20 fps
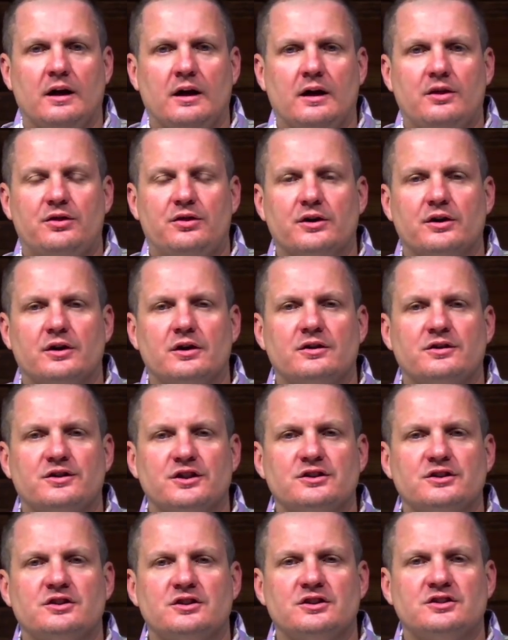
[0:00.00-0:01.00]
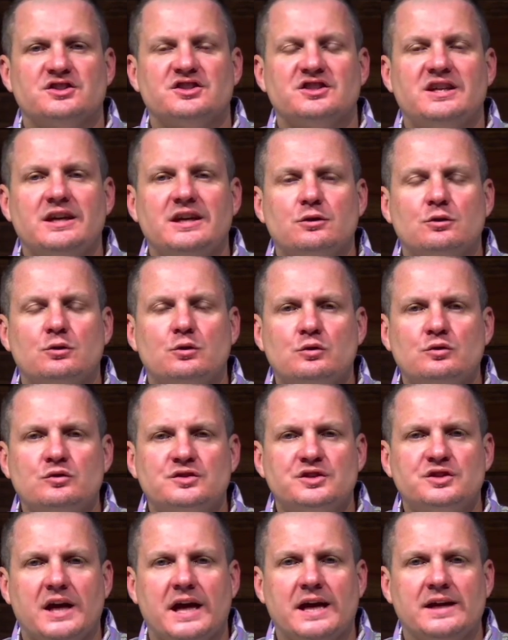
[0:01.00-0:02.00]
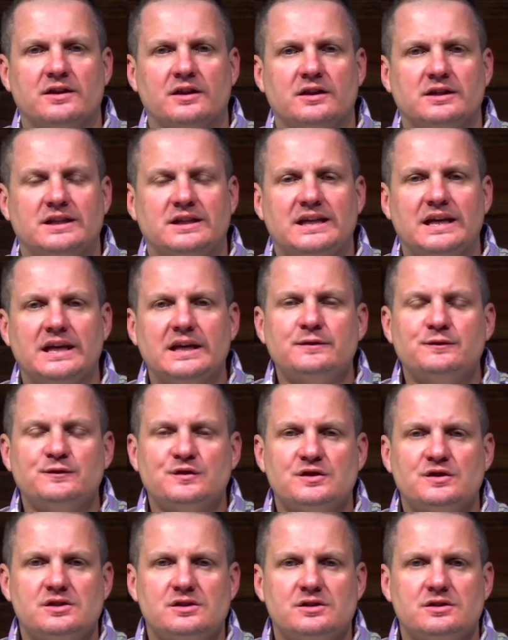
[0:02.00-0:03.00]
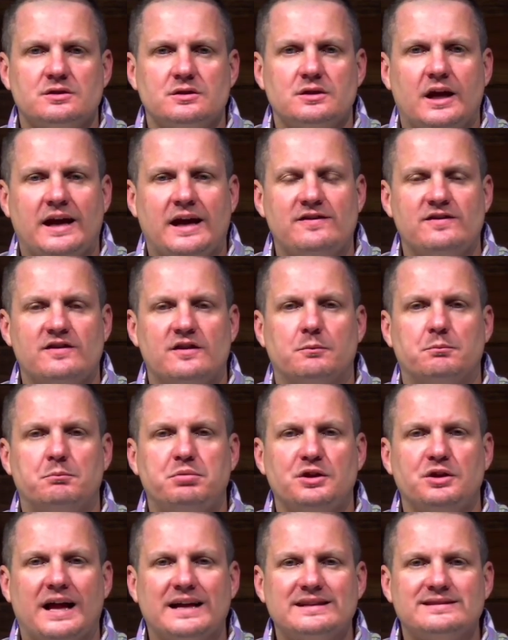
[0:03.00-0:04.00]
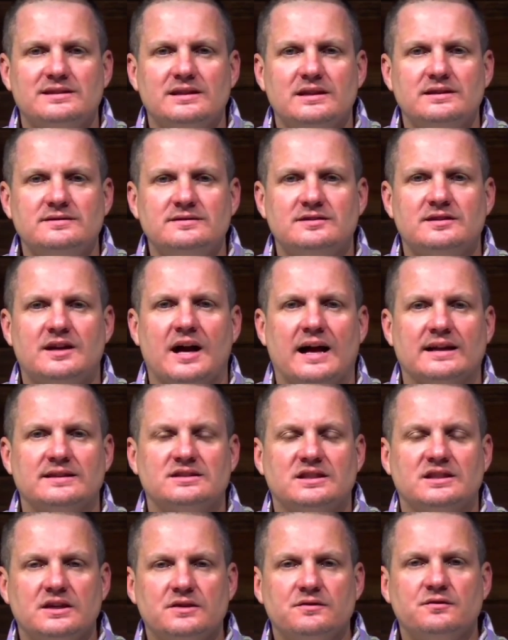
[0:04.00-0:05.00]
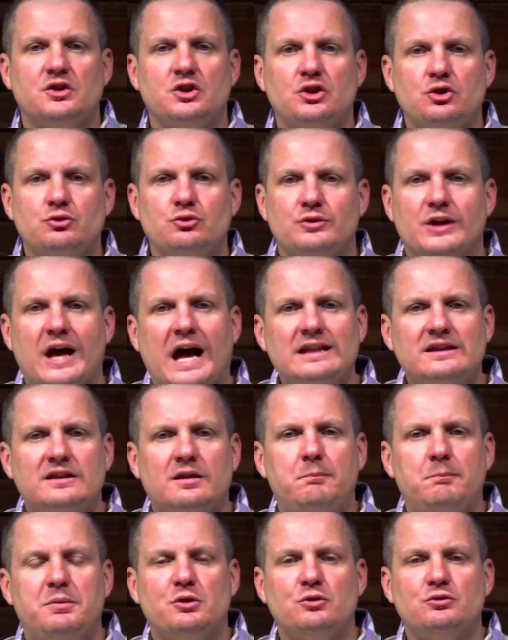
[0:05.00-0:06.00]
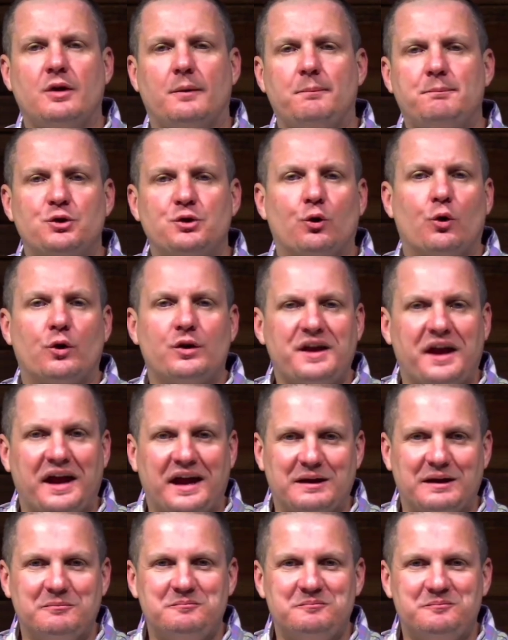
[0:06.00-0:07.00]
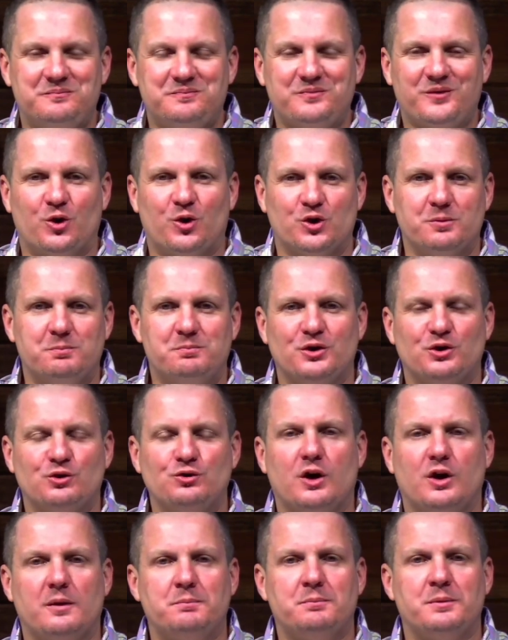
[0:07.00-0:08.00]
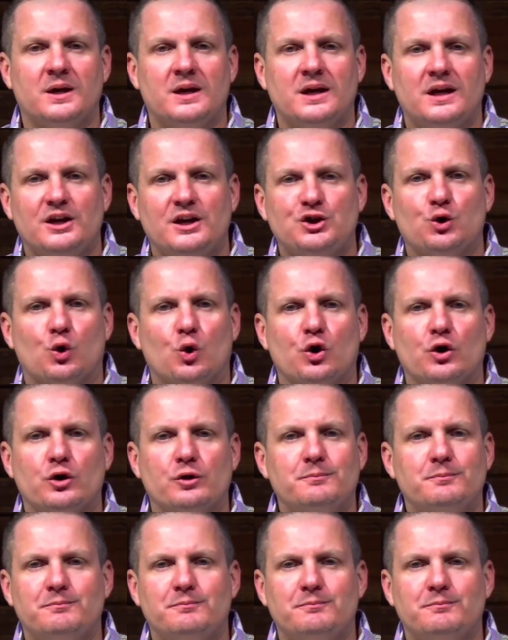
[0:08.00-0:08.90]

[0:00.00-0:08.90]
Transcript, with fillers: the, the, the skills and the gifts and the blessings God's given you, not to build up your name or to build up your